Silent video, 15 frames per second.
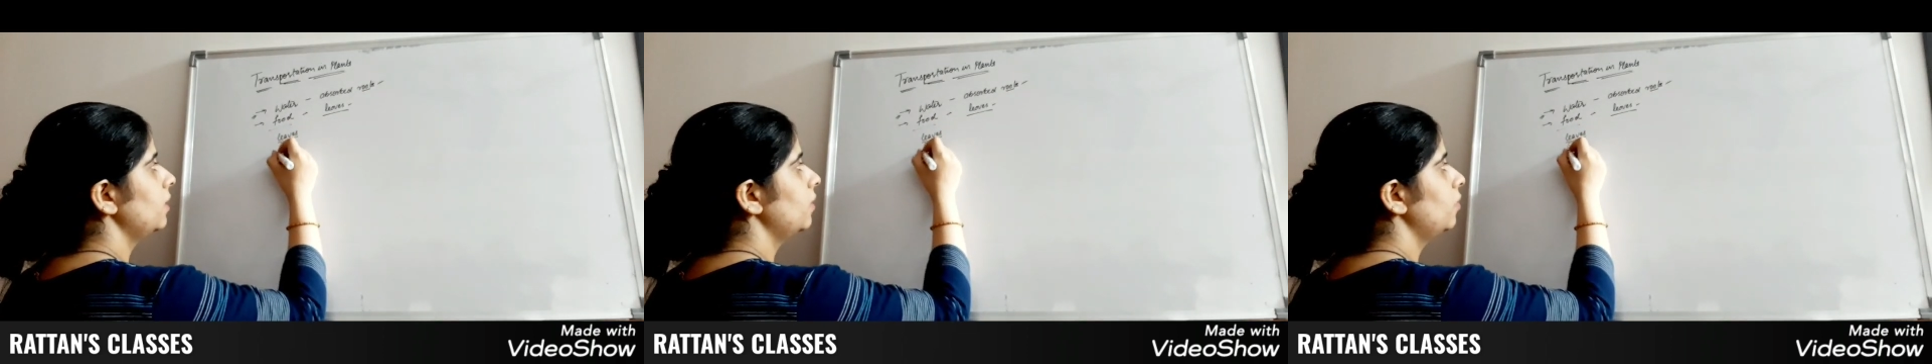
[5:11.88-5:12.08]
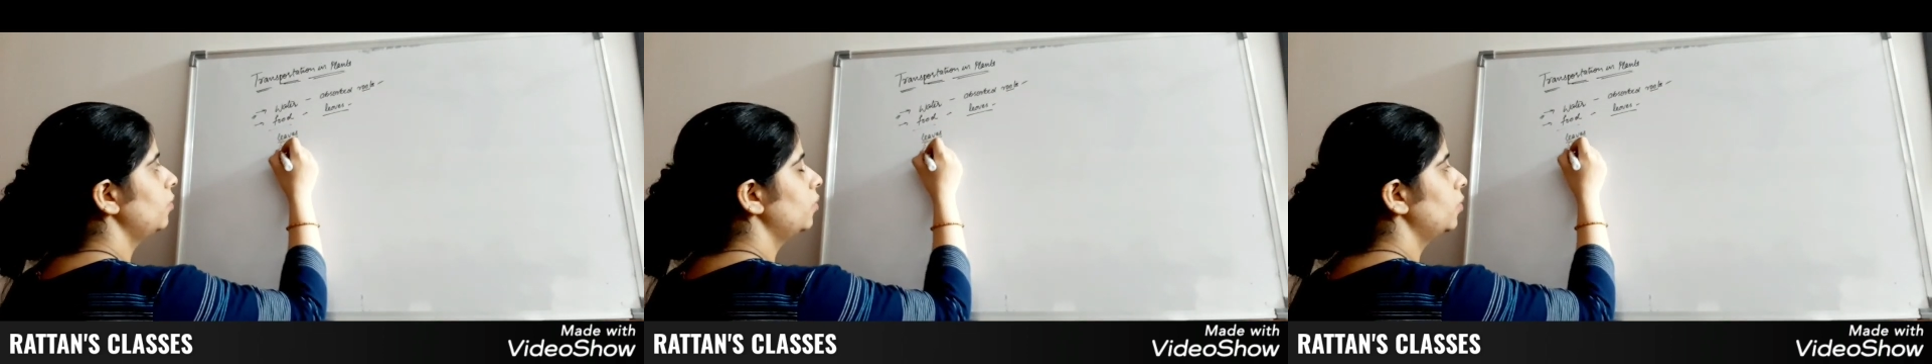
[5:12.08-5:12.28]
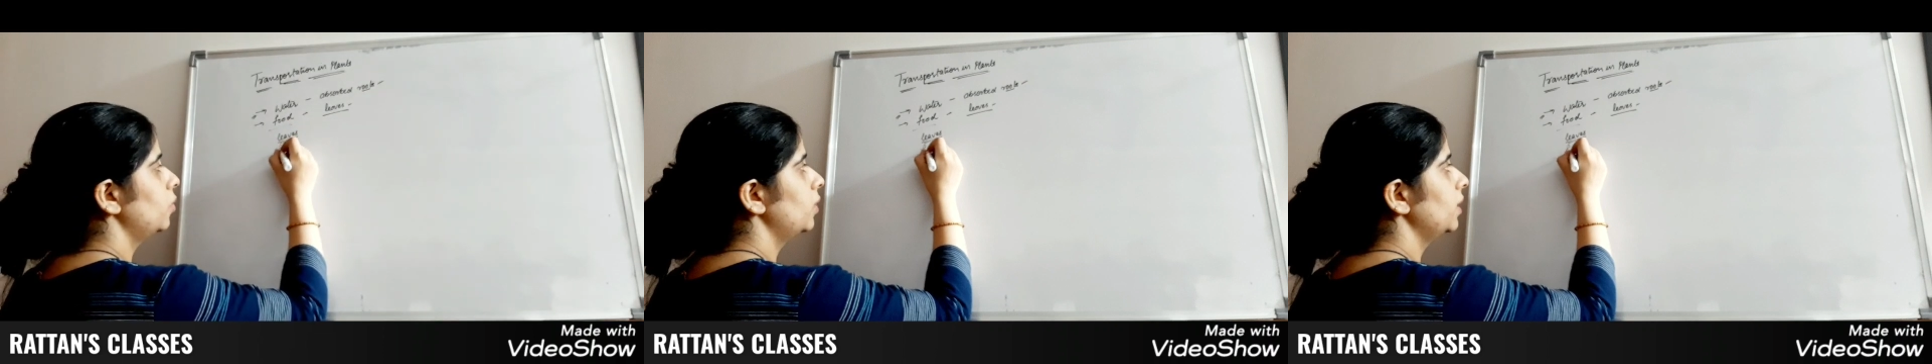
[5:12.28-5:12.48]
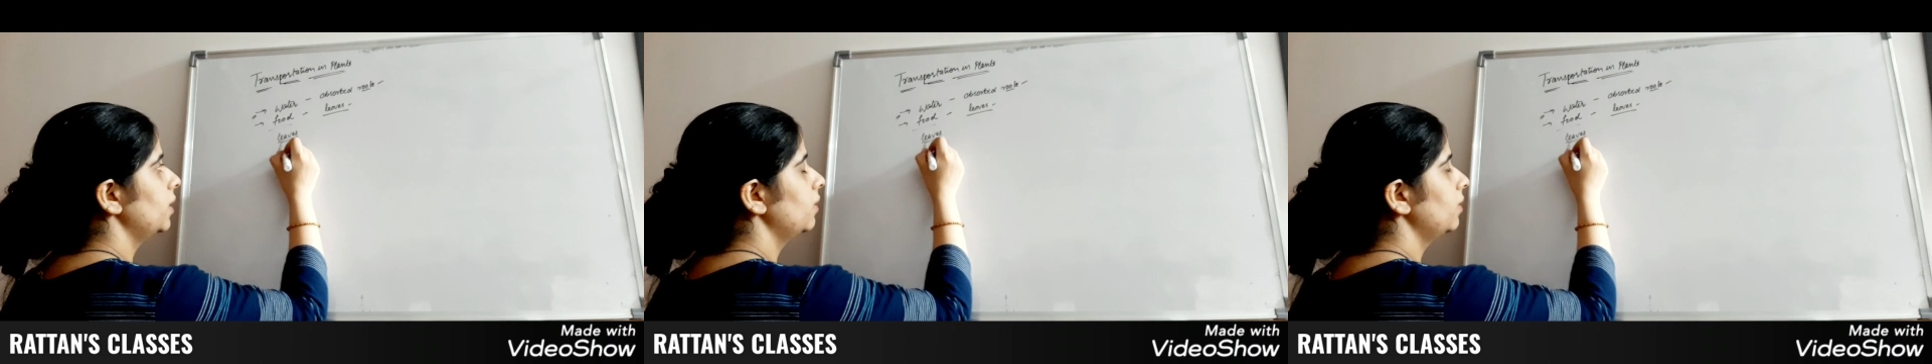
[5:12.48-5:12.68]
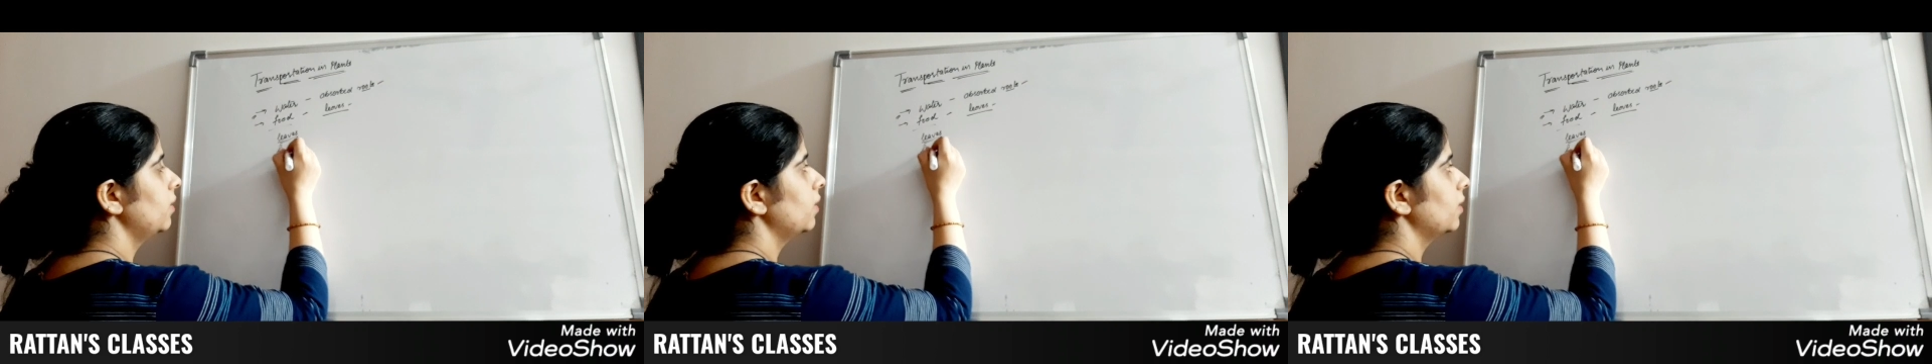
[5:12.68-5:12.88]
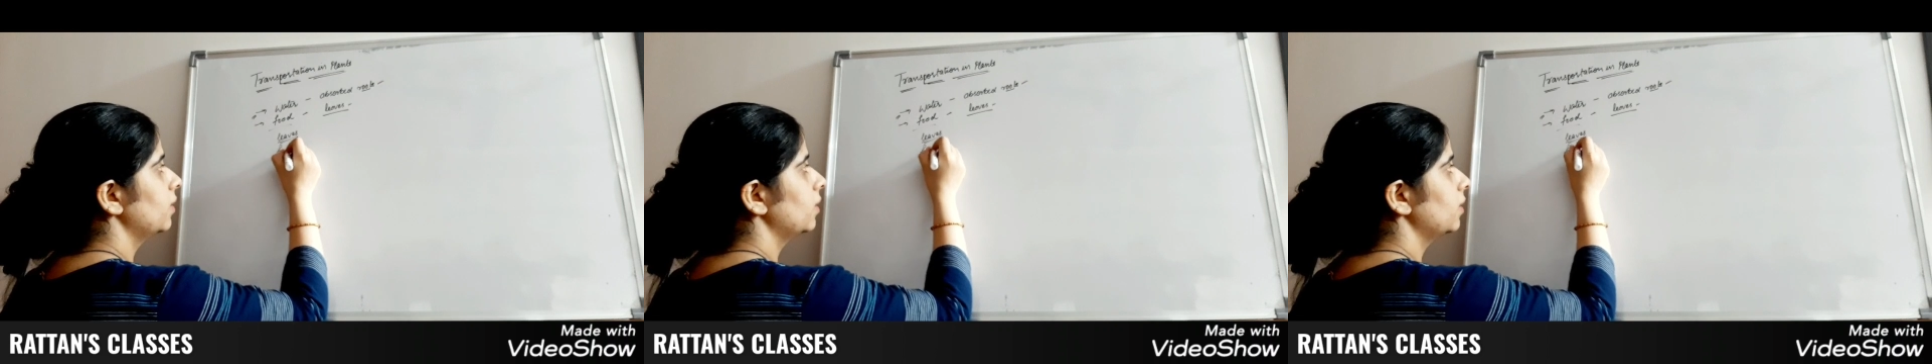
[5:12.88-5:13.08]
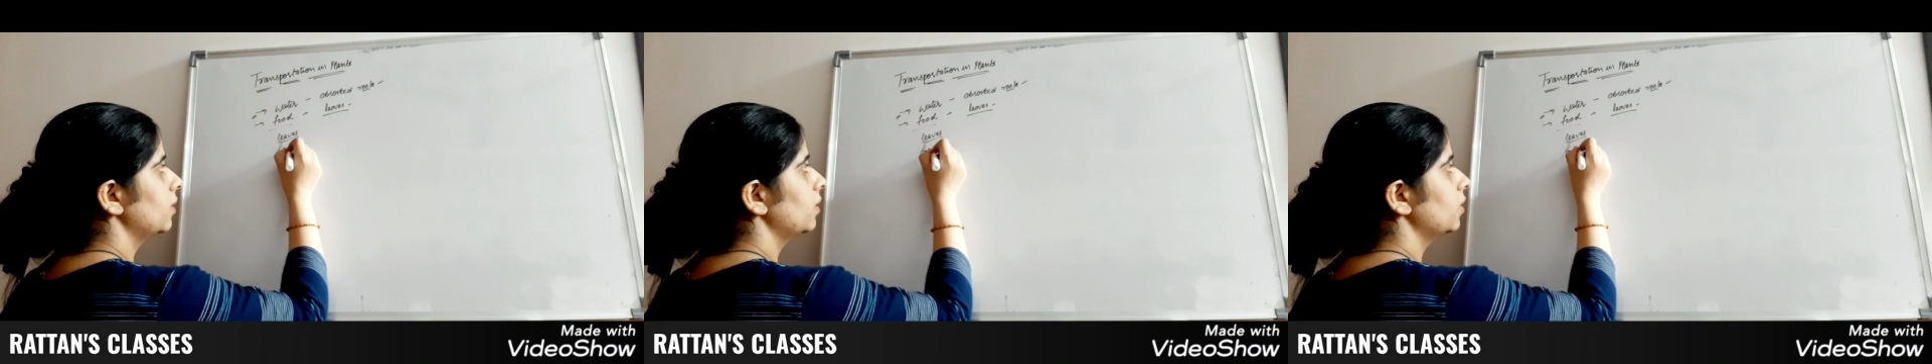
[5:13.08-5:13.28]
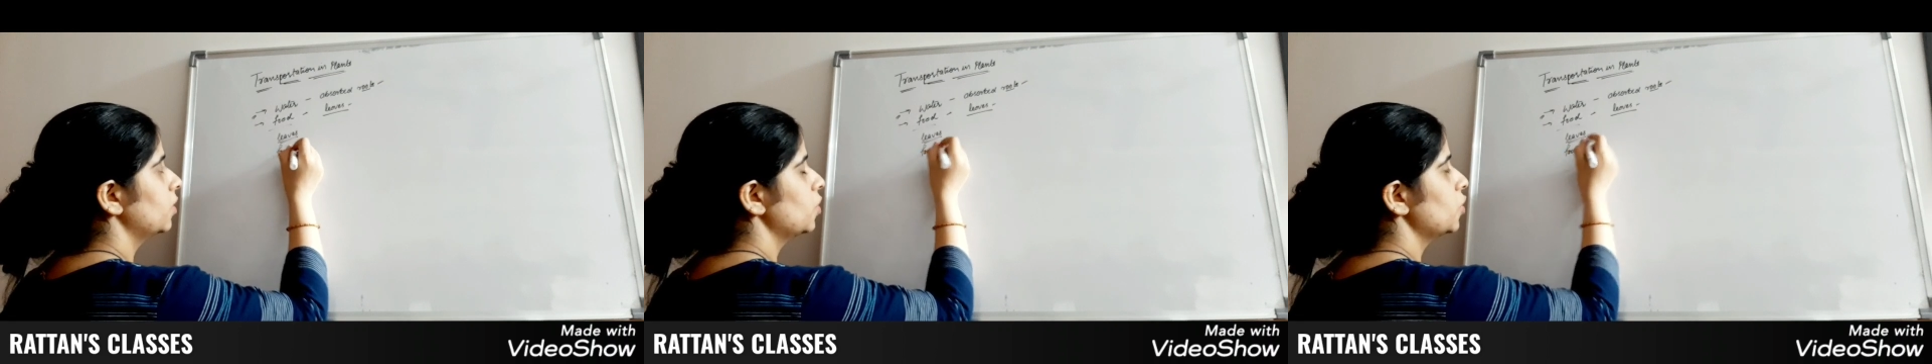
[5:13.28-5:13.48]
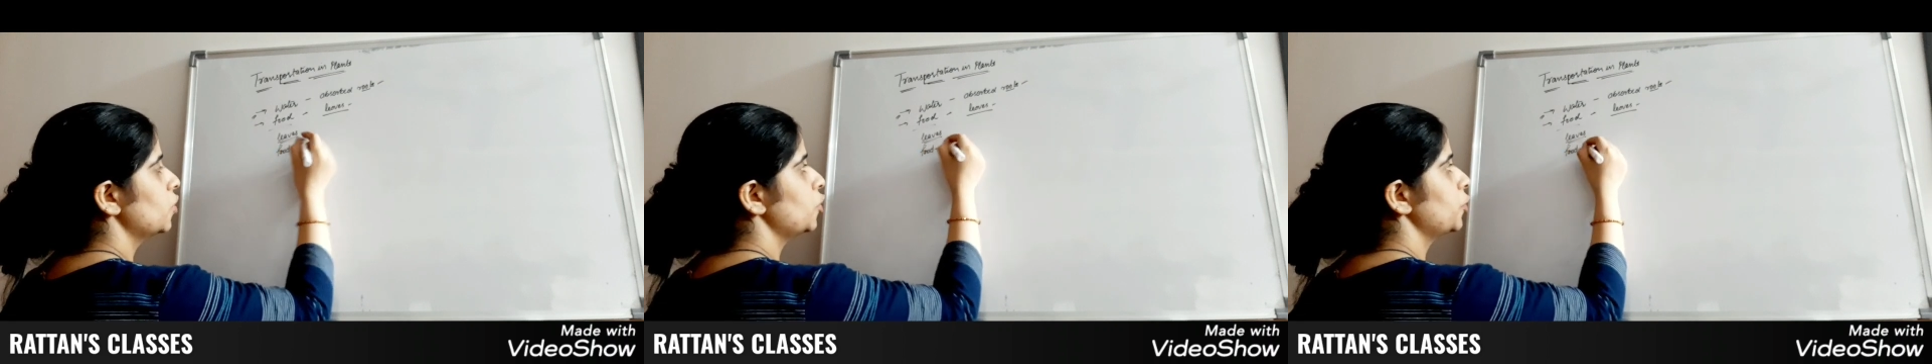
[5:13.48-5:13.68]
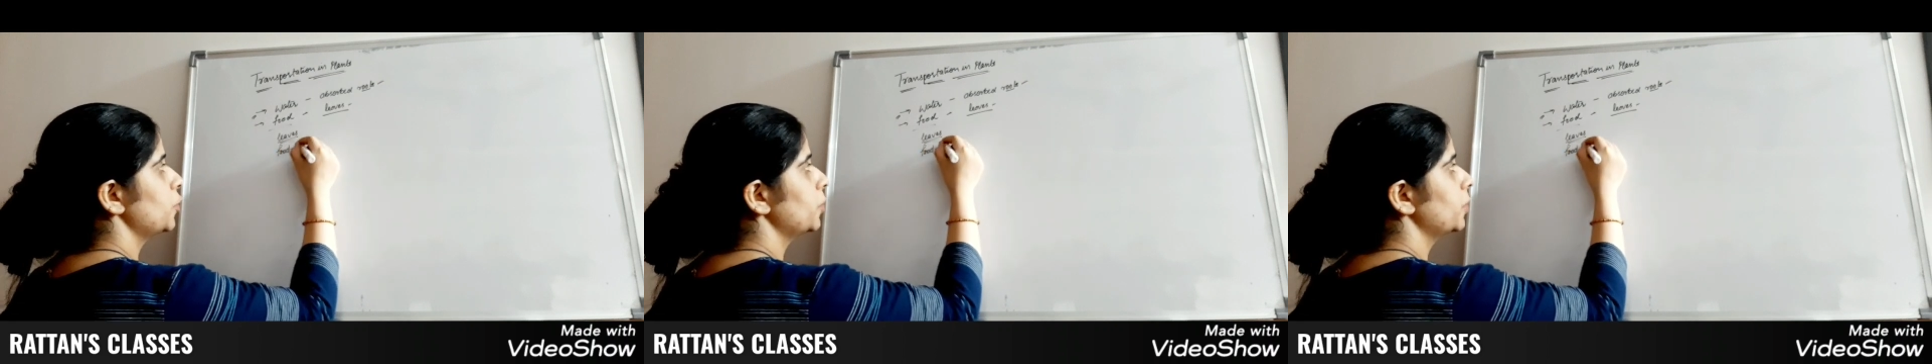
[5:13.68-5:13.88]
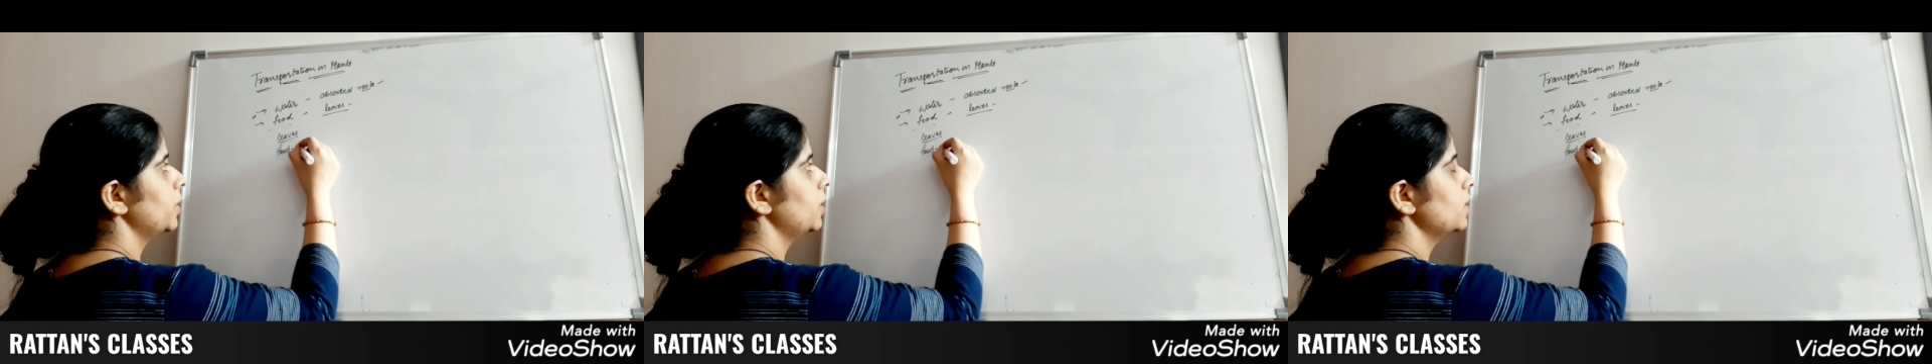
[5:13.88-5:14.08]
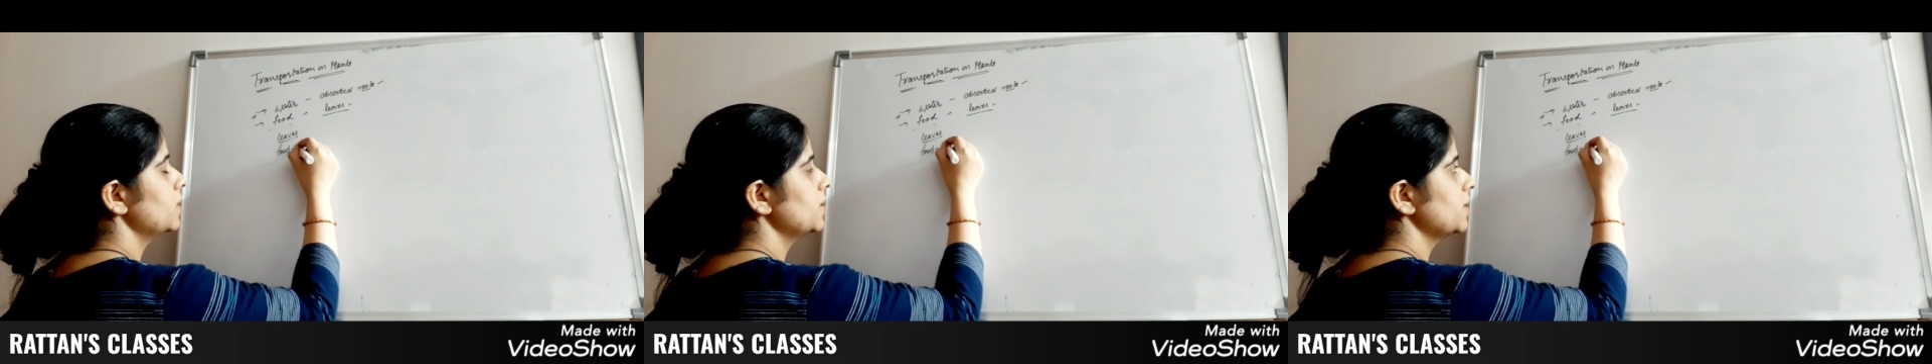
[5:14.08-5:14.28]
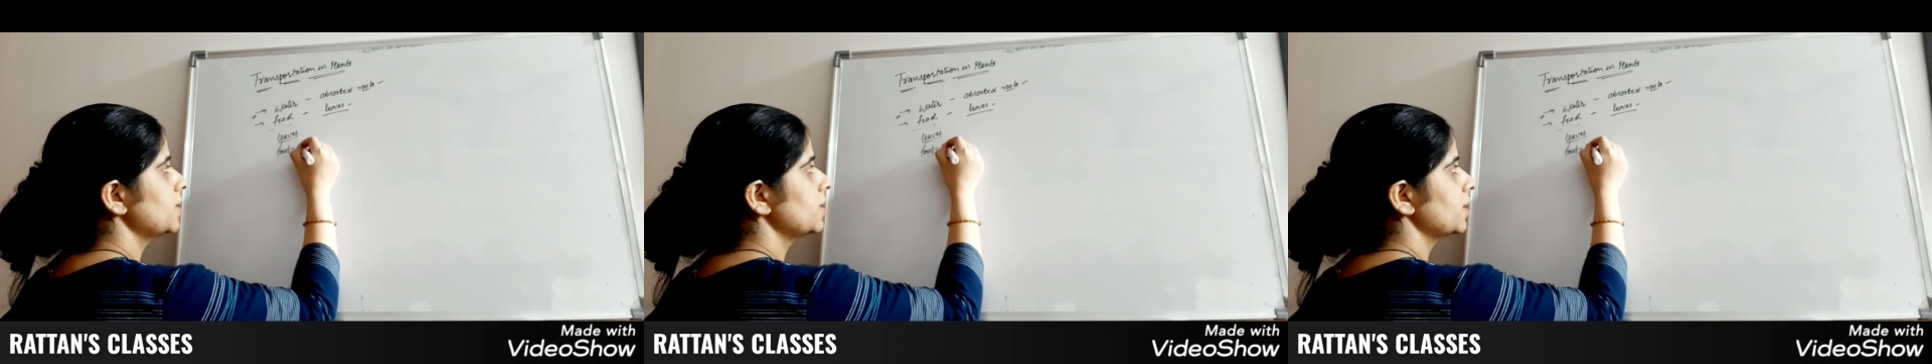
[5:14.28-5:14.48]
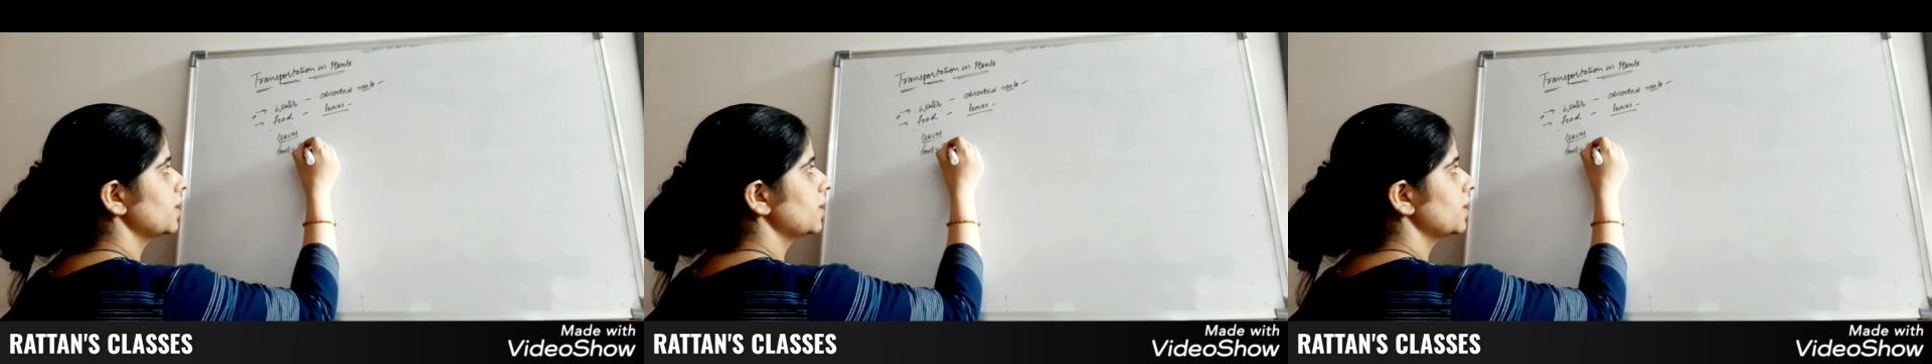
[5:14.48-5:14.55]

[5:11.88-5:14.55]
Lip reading: the food is sugars.